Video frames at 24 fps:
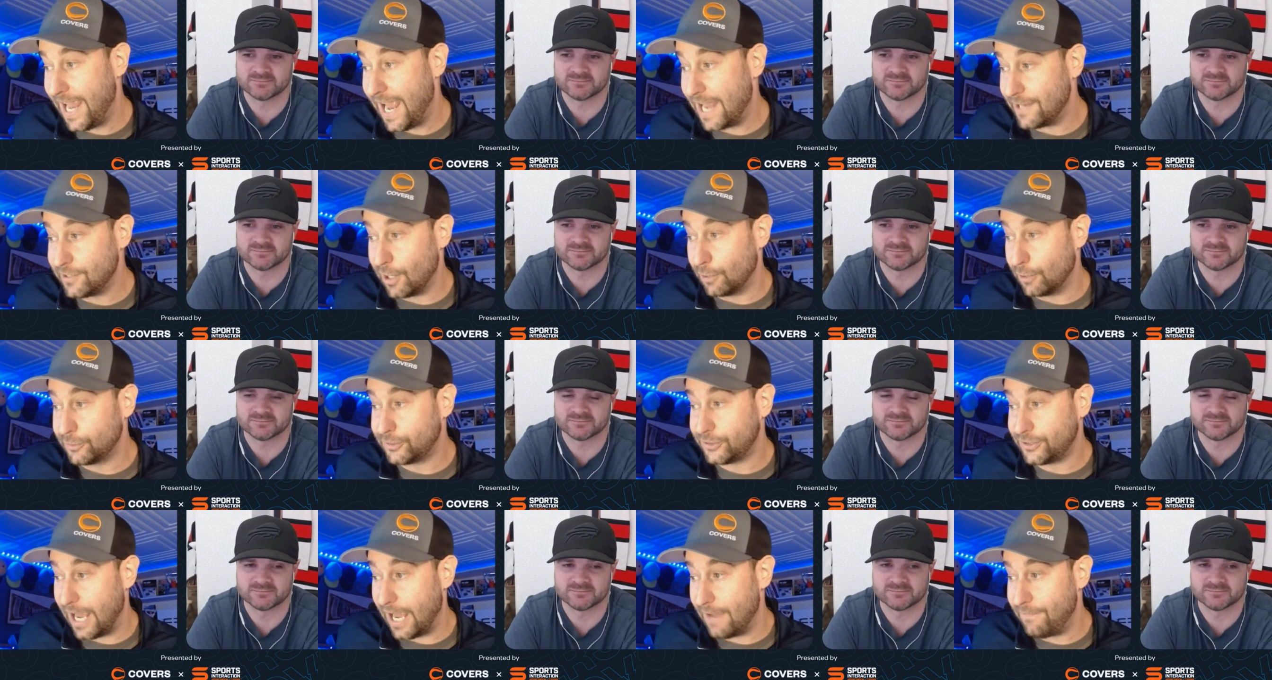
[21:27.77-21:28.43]
Speaker 1: had to go
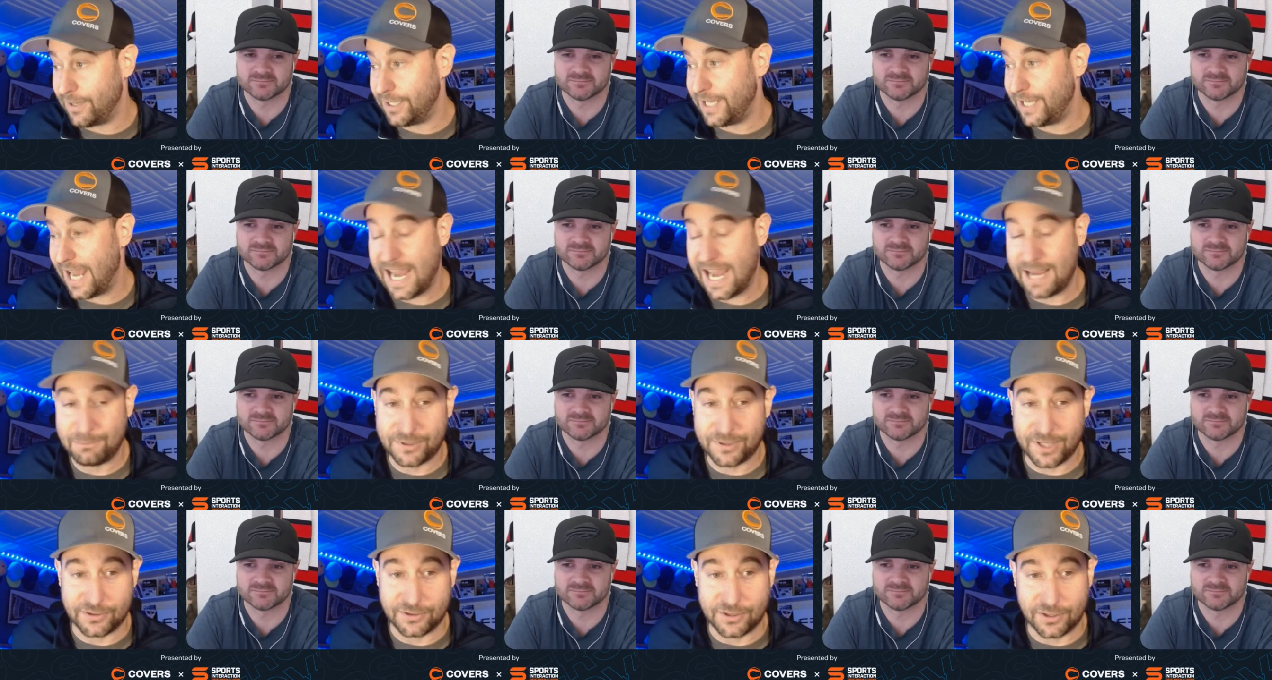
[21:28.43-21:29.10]
seven games
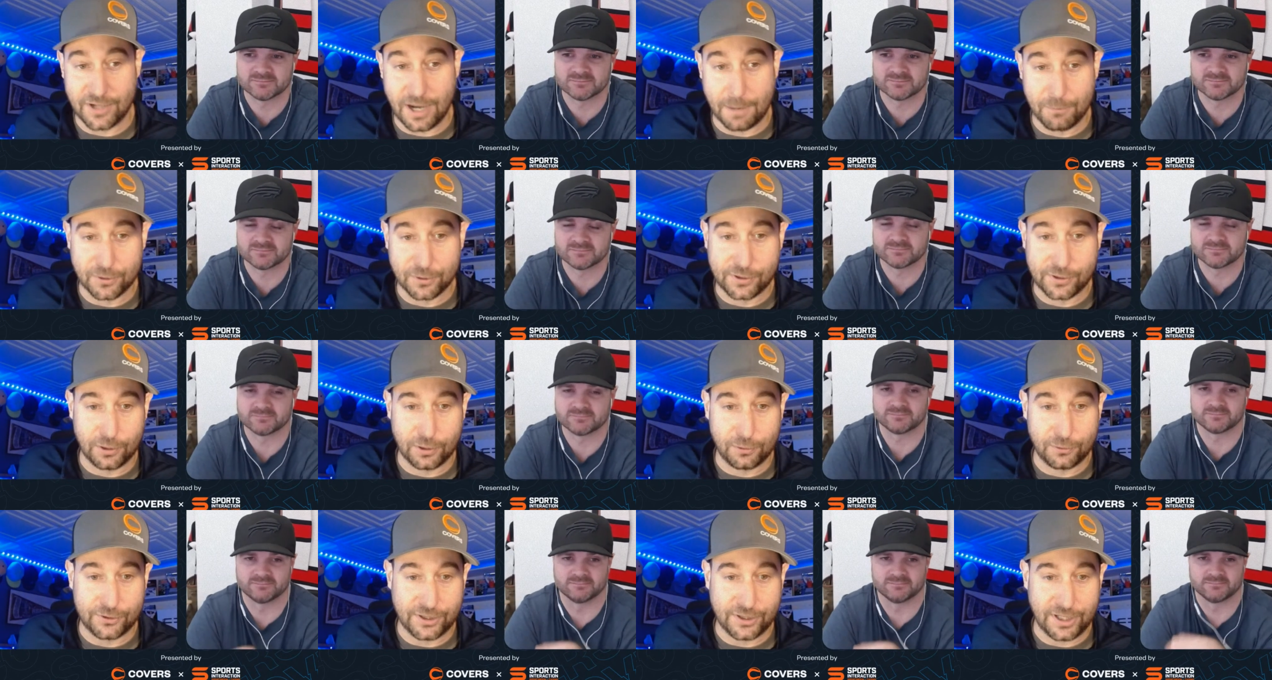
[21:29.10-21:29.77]
as the number two
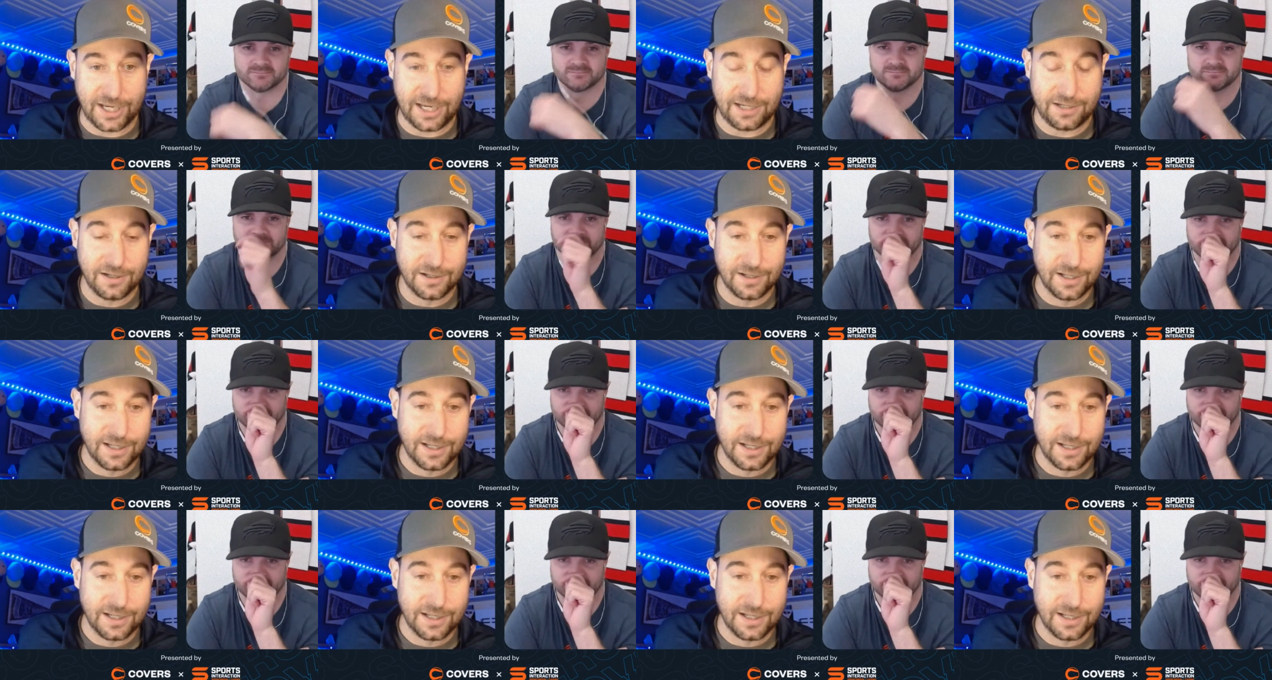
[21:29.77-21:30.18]
seed